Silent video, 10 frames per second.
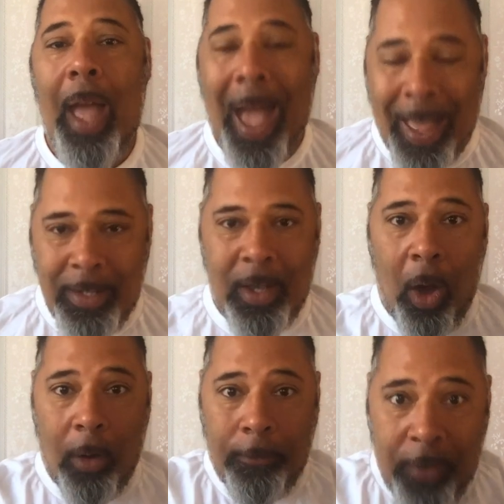And
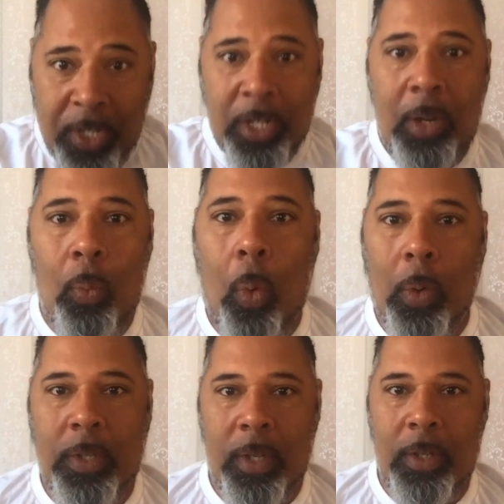our fishing
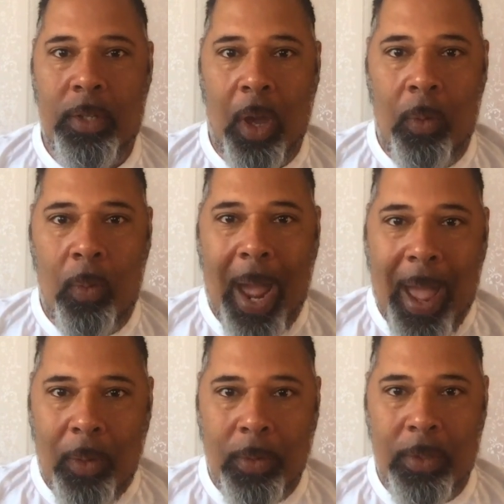waters
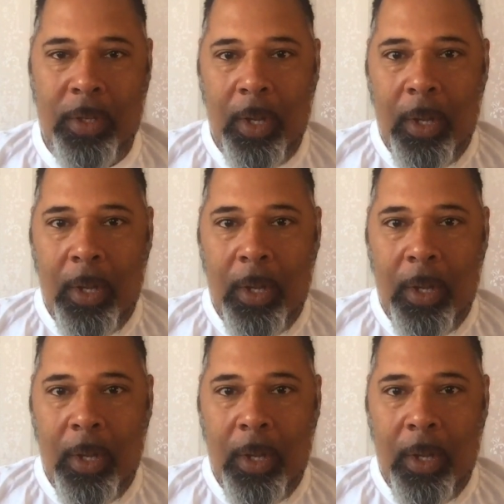around